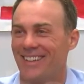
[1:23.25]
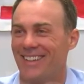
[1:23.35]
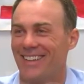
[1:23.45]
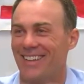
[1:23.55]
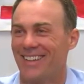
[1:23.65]

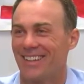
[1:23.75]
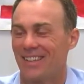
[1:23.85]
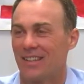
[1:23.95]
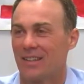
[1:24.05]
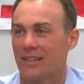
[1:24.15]
February? What,
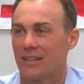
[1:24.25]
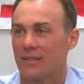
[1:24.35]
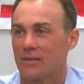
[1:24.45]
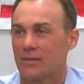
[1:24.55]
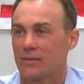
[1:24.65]
what- I mean, what do
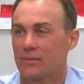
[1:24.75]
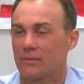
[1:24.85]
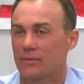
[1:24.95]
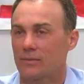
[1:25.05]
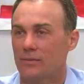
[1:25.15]
you do?
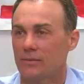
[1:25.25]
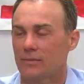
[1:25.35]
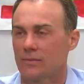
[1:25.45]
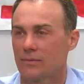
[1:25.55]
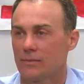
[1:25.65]
I mean,
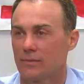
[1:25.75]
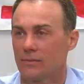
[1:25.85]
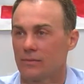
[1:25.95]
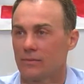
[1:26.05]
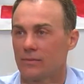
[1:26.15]

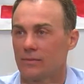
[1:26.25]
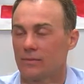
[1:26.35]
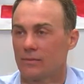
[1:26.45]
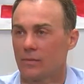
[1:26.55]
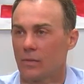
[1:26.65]
put,
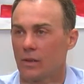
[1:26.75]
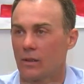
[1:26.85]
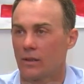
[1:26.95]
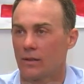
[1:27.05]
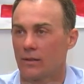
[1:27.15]
look,
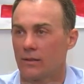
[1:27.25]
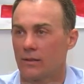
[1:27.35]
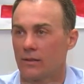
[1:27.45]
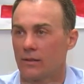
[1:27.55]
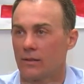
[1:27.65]
maybe the
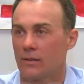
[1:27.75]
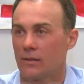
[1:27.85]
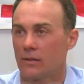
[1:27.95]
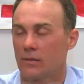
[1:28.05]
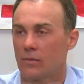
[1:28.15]
team look
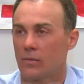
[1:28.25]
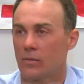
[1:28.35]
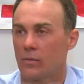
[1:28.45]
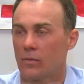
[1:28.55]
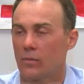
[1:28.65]
forward to
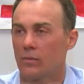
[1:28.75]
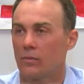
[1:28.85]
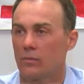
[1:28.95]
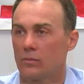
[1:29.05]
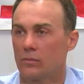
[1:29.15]
next year? Do you
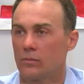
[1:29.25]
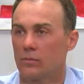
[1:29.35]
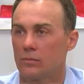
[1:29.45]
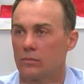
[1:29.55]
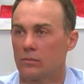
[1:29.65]
get time to
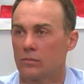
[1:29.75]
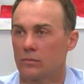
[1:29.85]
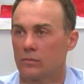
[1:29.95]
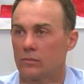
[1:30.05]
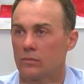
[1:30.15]
actually
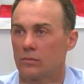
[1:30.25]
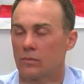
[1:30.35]
breathe?